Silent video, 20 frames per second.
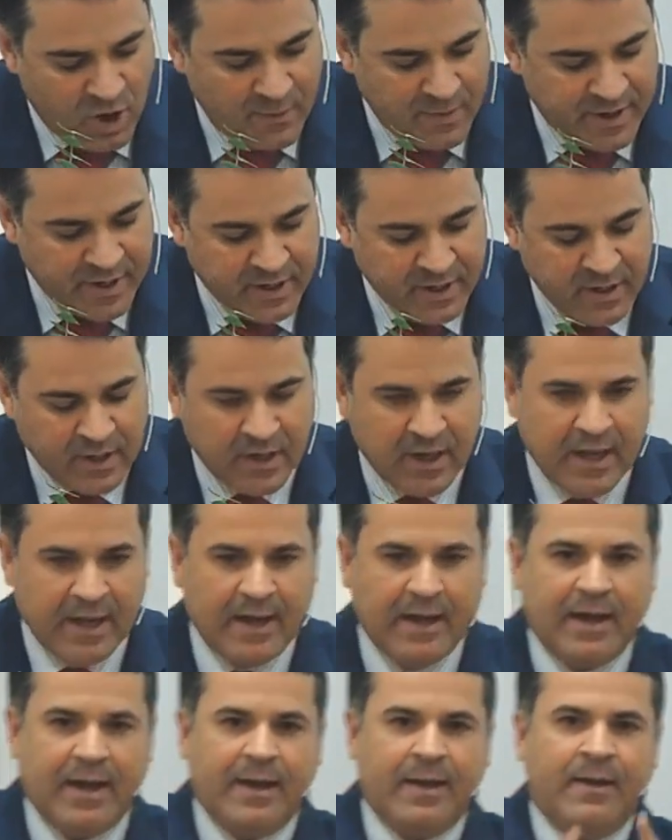connects man
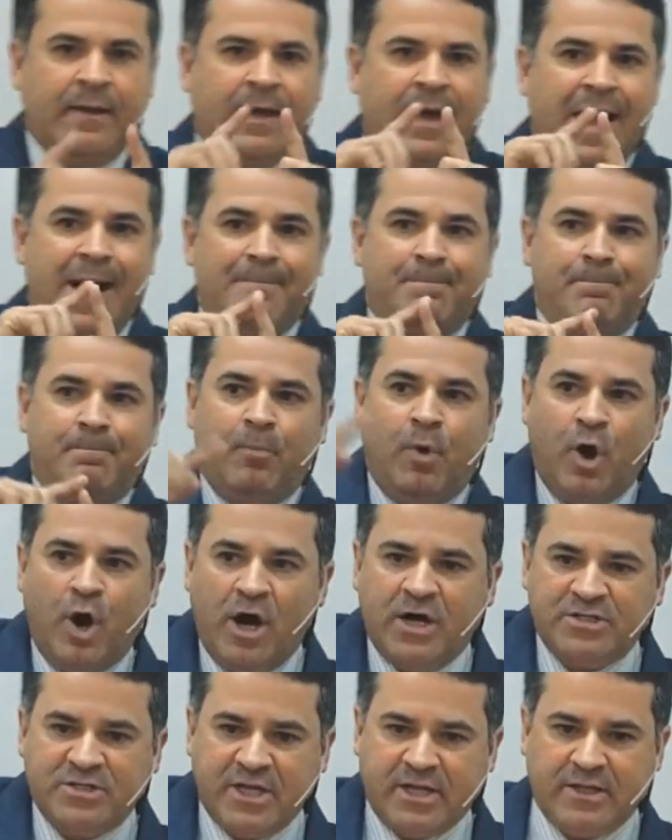to hell and
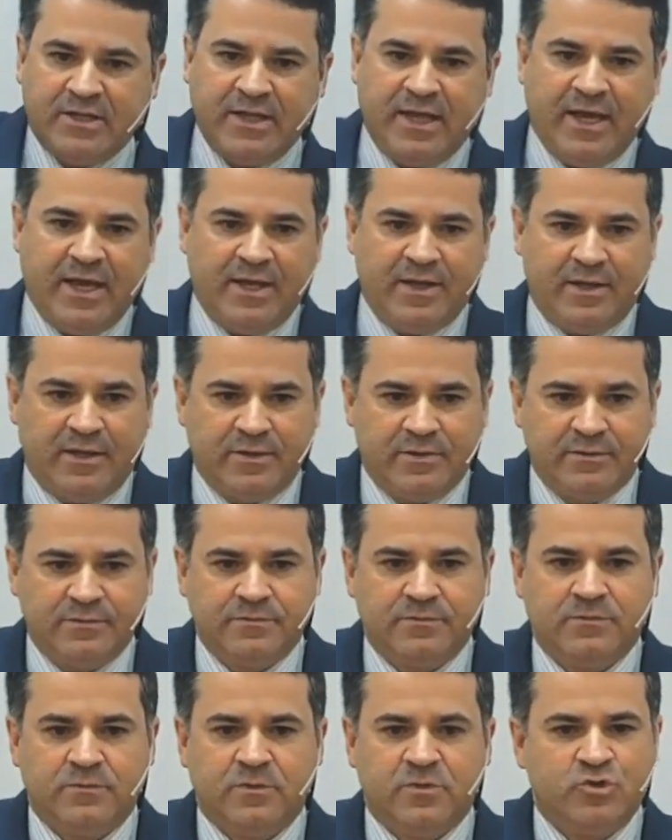lock him
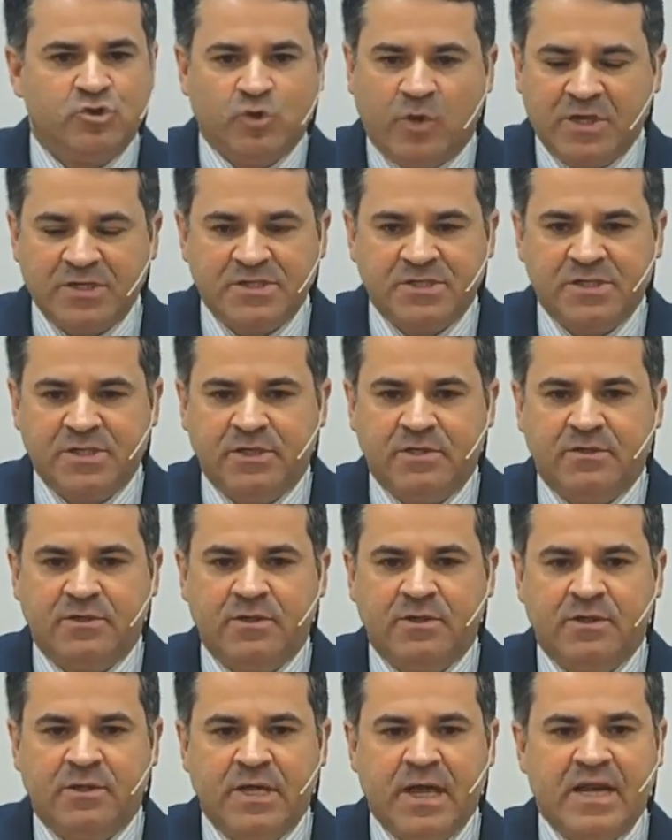down
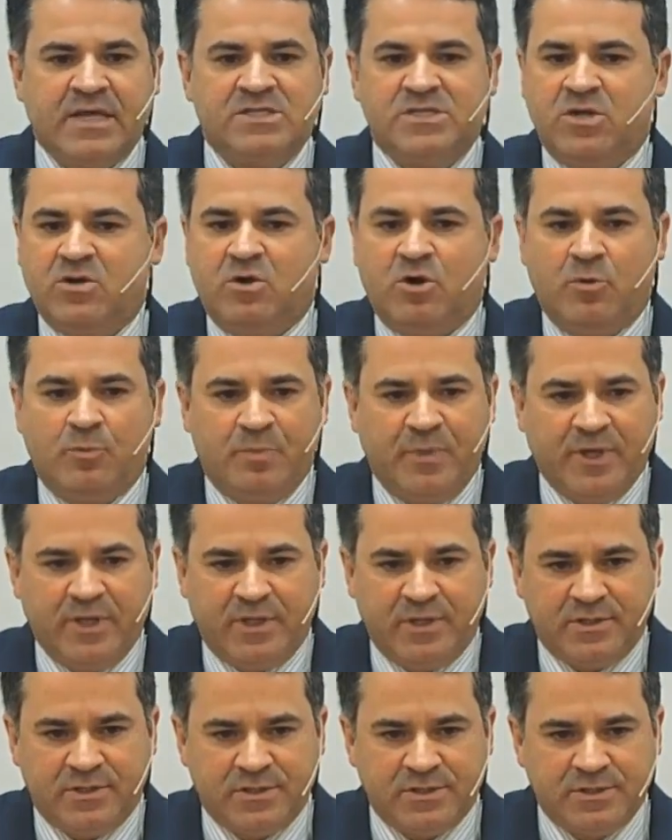
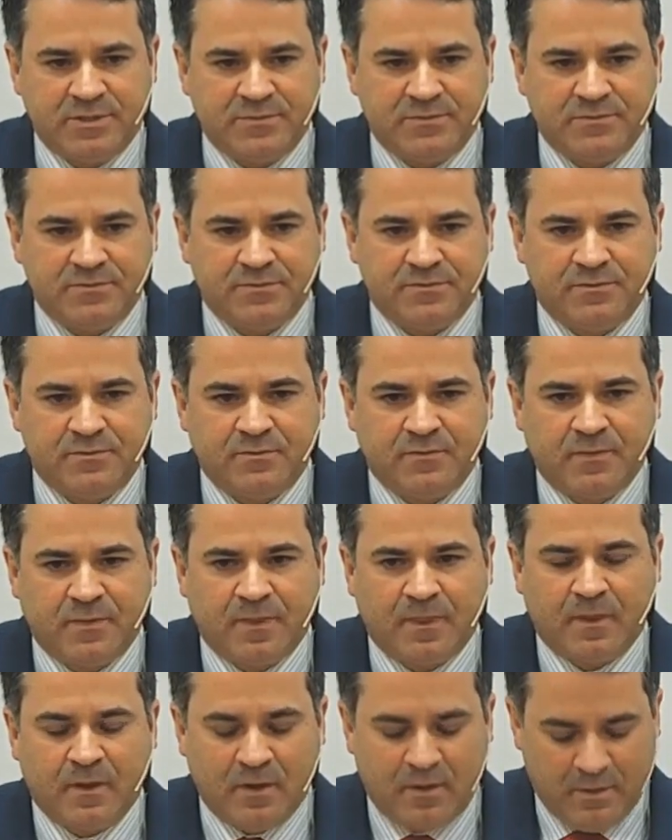and
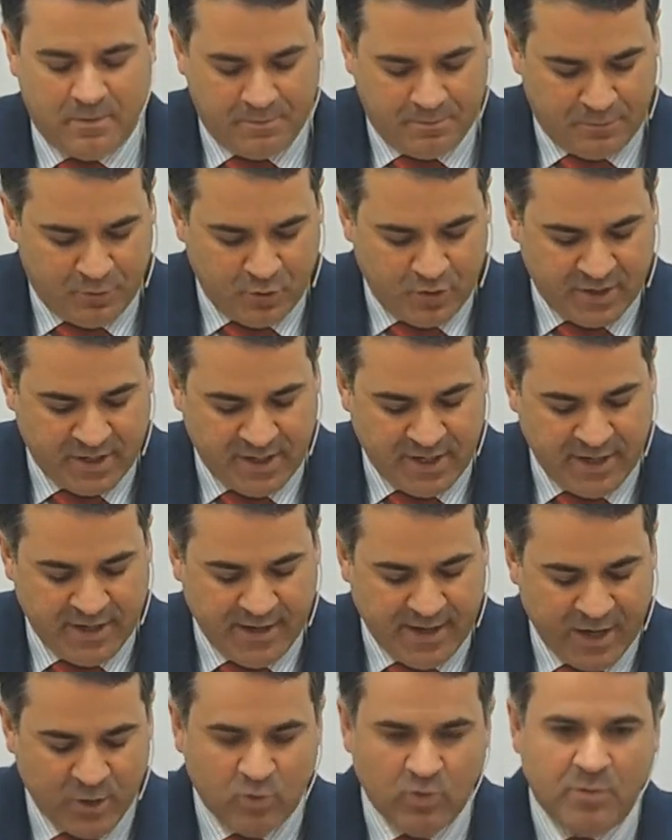prevent him to have
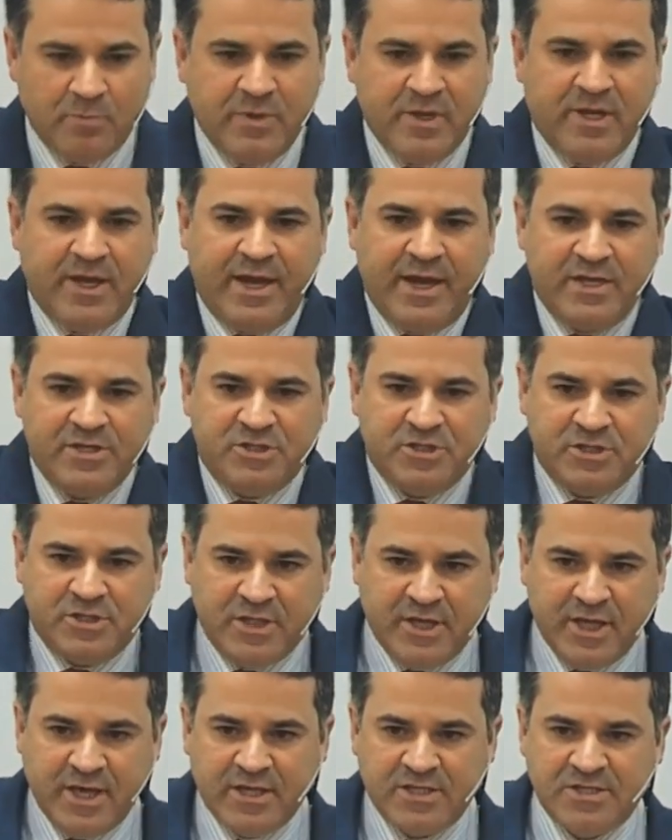contact with God will
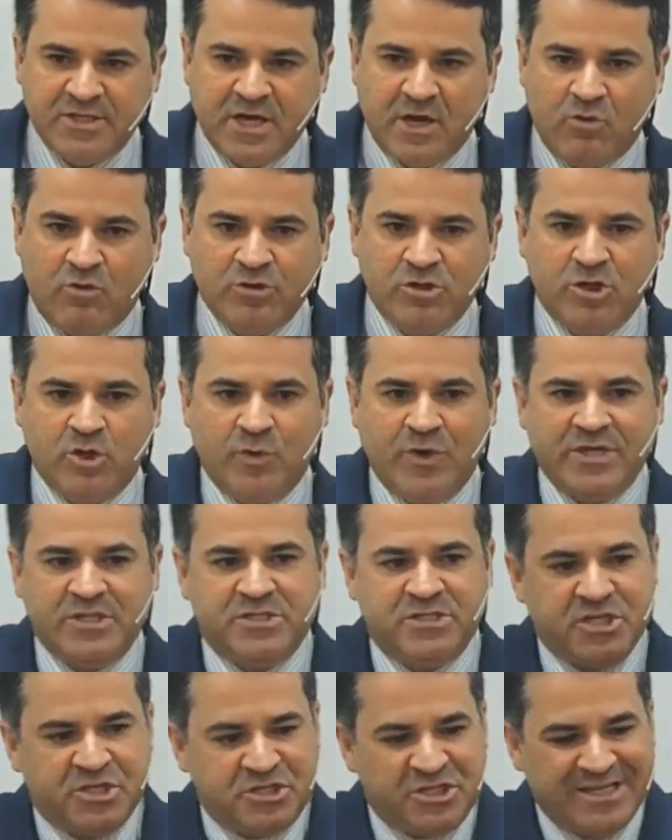be
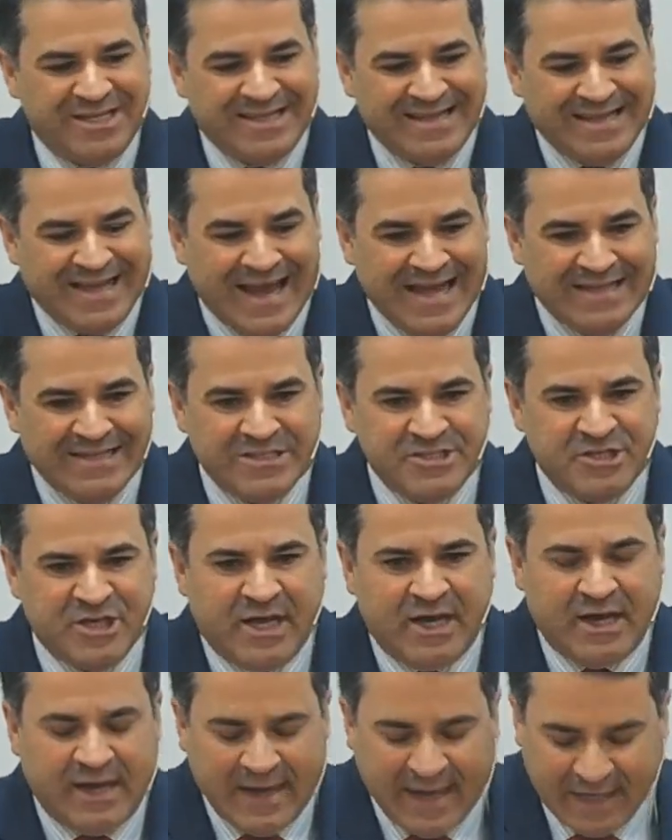free,
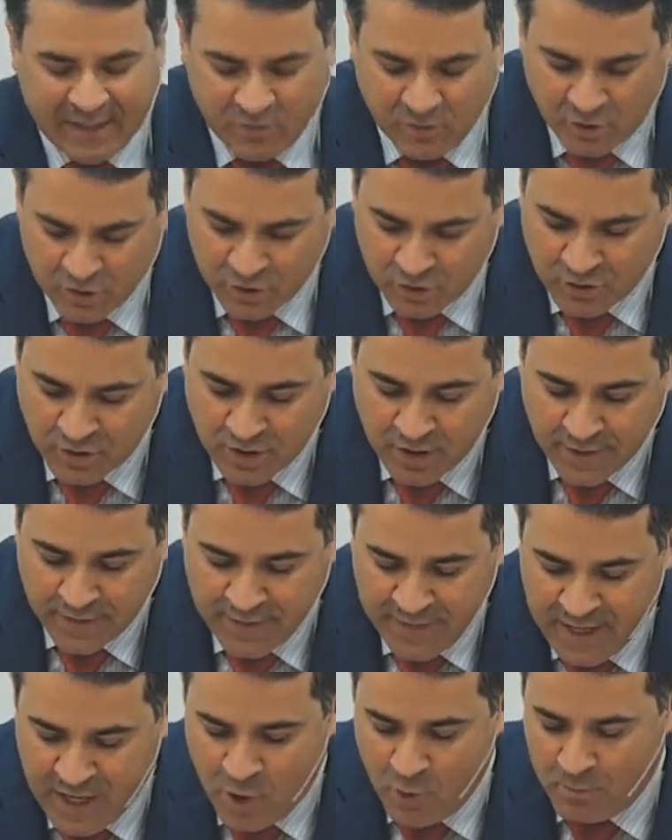will be
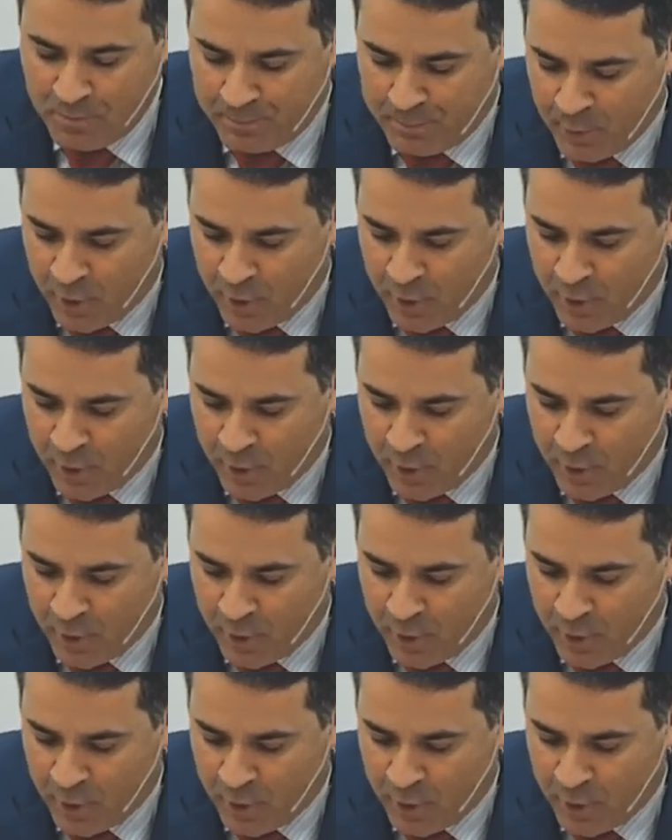breakdown.